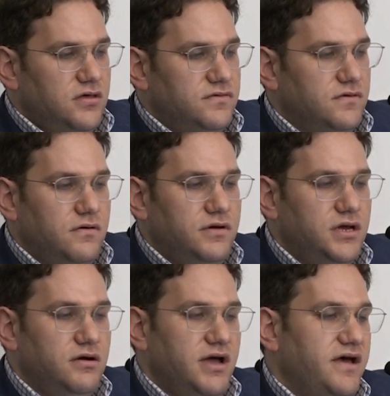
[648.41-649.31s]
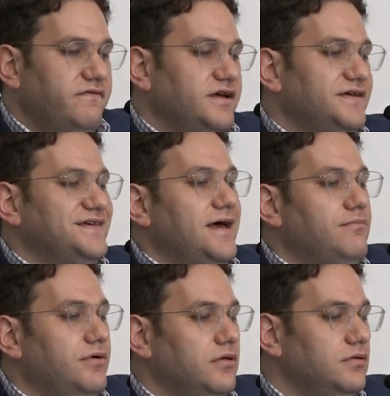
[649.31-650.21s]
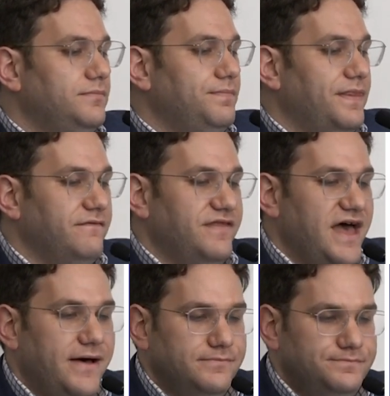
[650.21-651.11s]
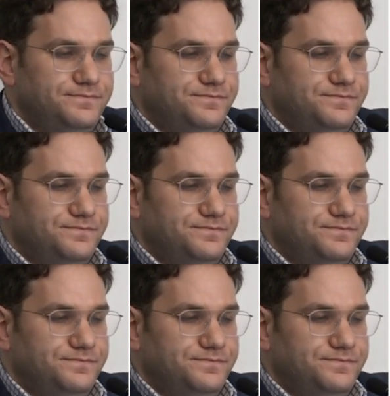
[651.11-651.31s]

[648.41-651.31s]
So here I have an example of that.